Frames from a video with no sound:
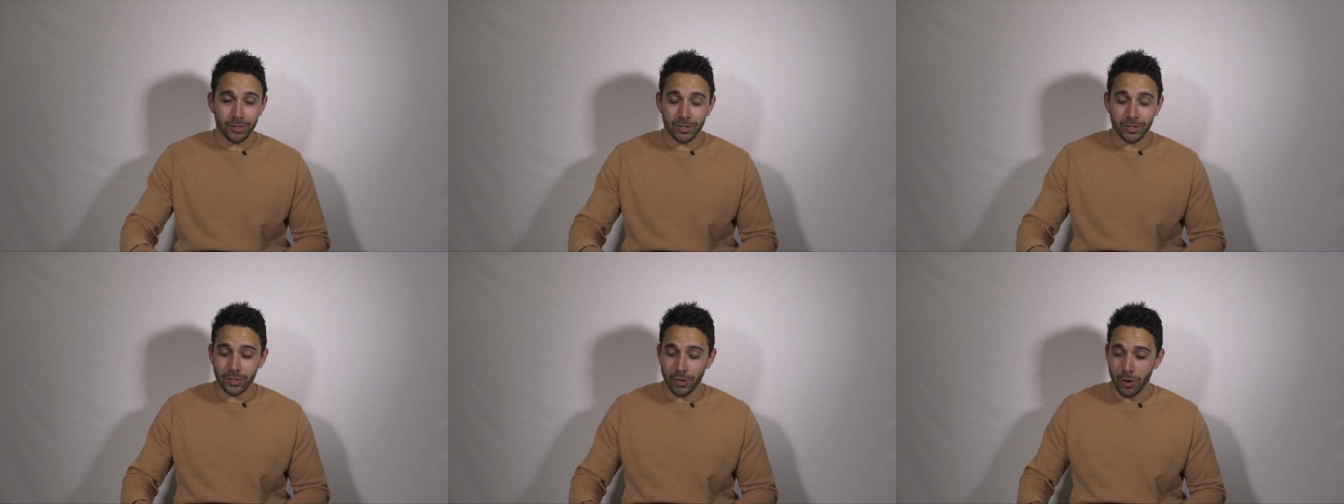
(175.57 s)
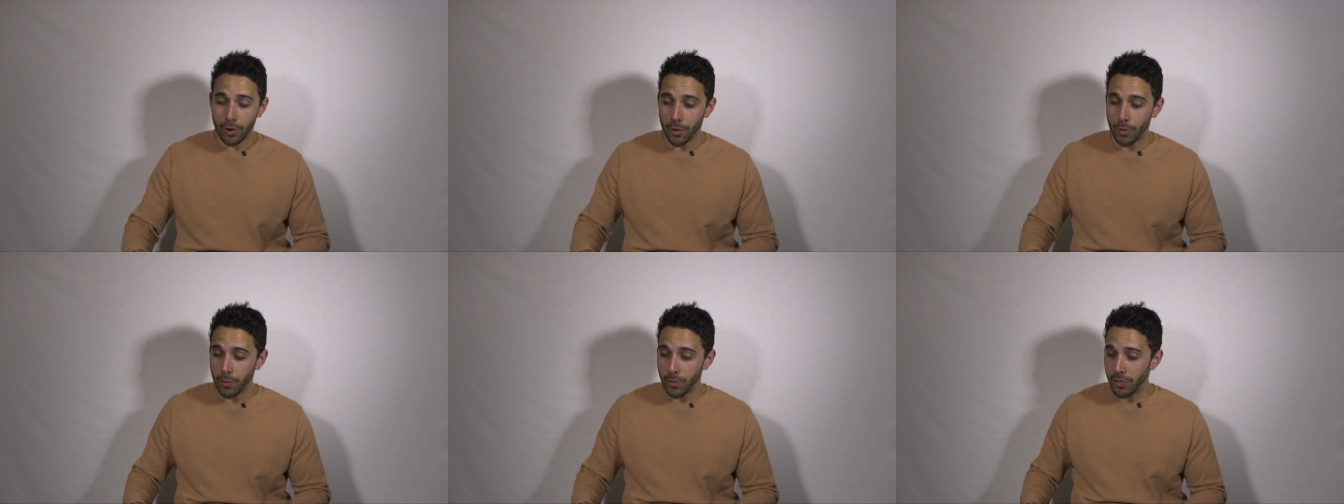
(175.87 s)

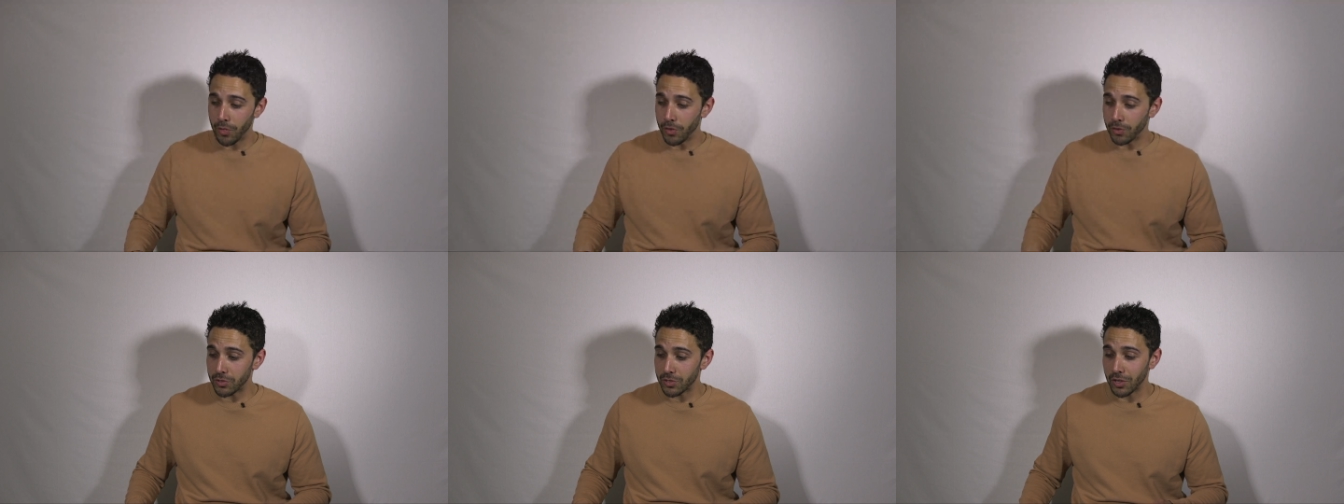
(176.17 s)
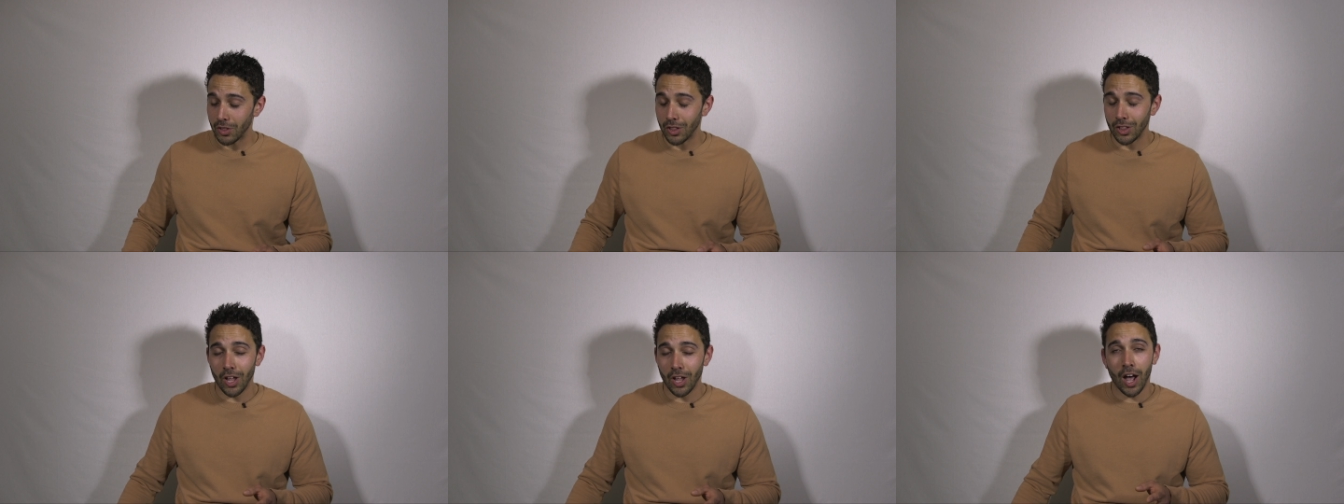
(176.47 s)
So there's
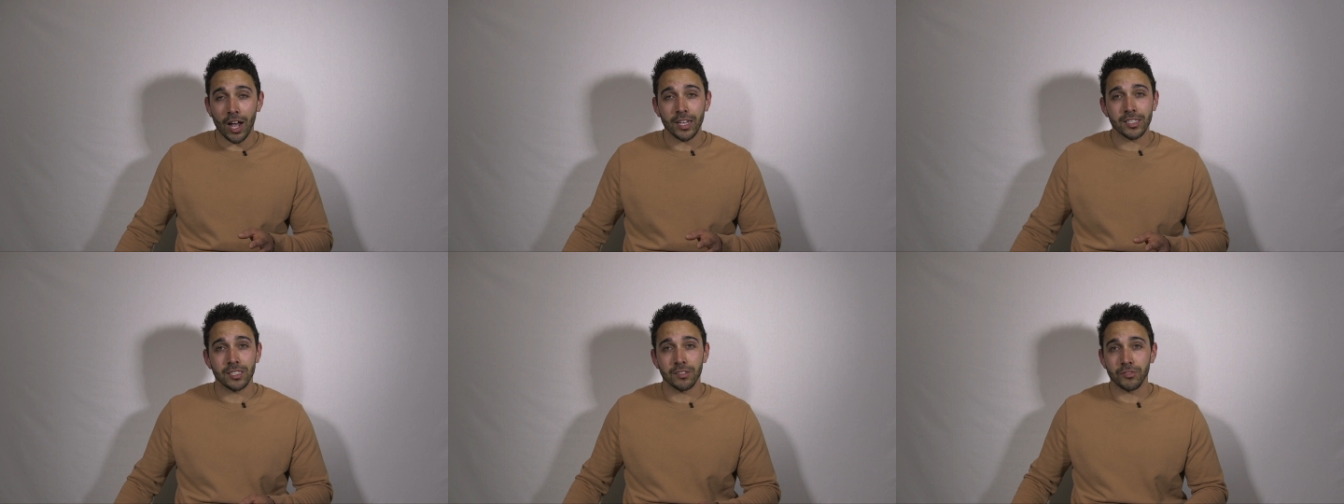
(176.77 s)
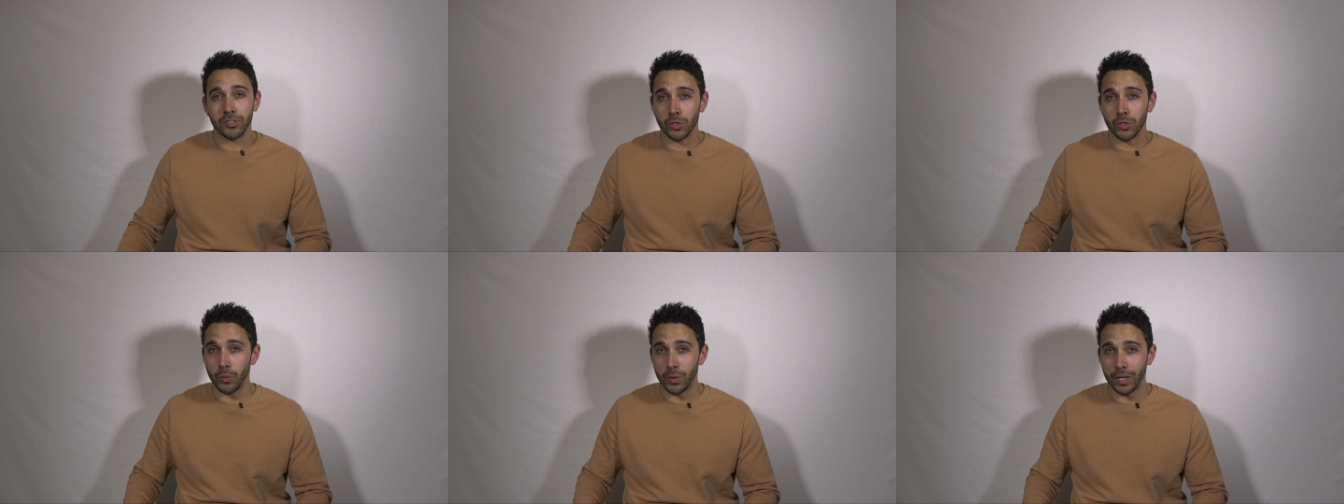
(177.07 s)
lots
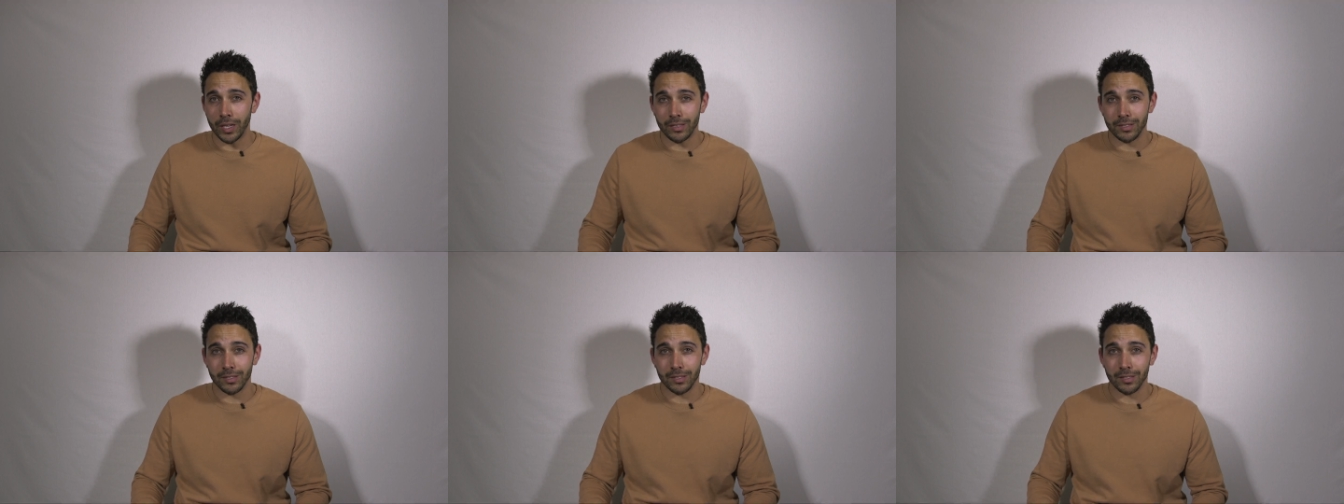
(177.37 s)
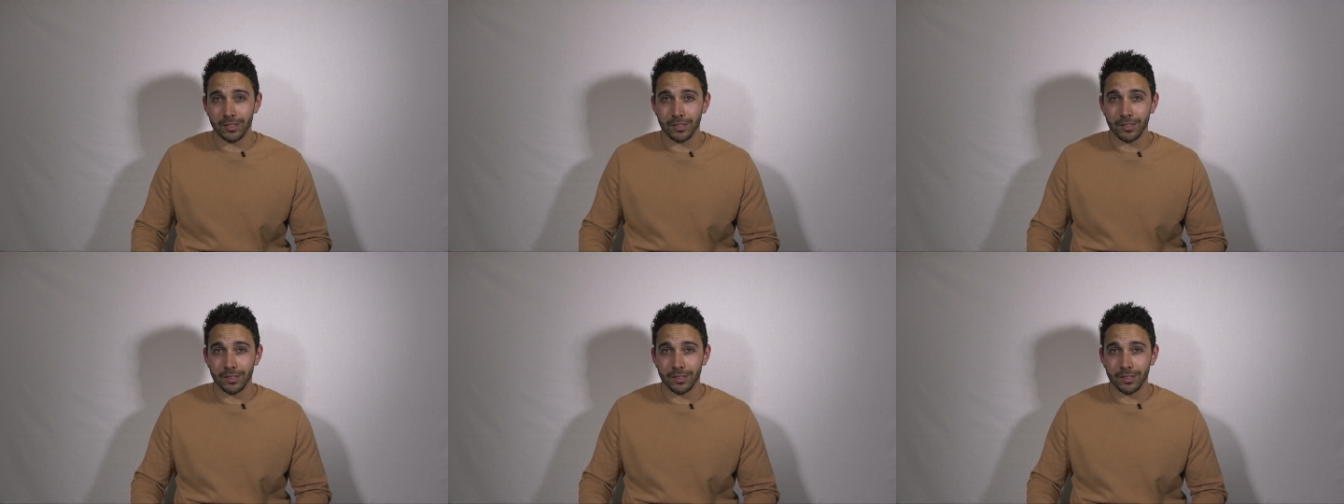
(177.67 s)
of squeaks.